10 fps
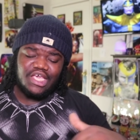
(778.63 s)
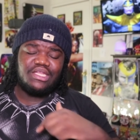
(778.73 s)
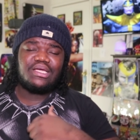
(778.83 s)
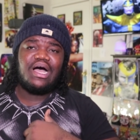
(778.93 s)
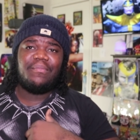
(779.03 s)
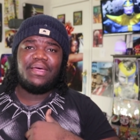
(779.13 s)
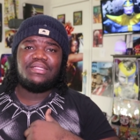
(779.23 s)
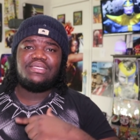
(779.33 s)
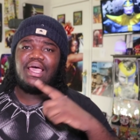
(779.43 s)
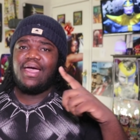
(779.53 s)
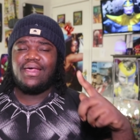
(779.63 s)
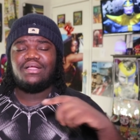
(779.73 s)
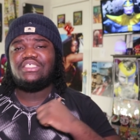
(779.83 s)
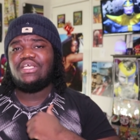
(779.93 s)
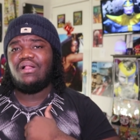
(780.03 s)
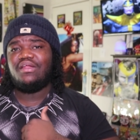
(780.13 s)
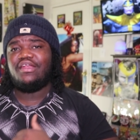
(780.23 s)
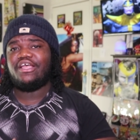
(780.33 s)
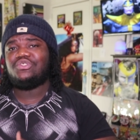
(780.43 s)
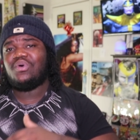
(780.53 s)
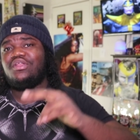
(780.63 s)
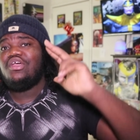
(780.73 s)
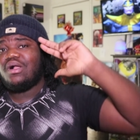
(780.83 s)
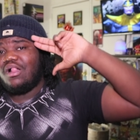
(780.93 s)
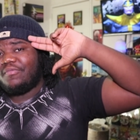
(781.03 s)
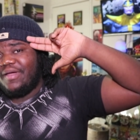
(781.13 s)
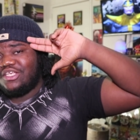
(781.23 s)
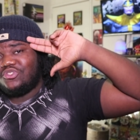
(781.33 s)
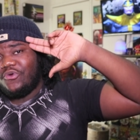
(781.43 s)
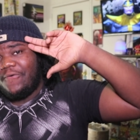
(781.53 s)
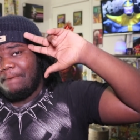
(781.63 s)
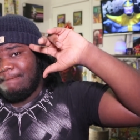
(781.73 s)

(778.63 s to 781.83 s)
in the comments, and I'll see y'all in the next one. Clockmaster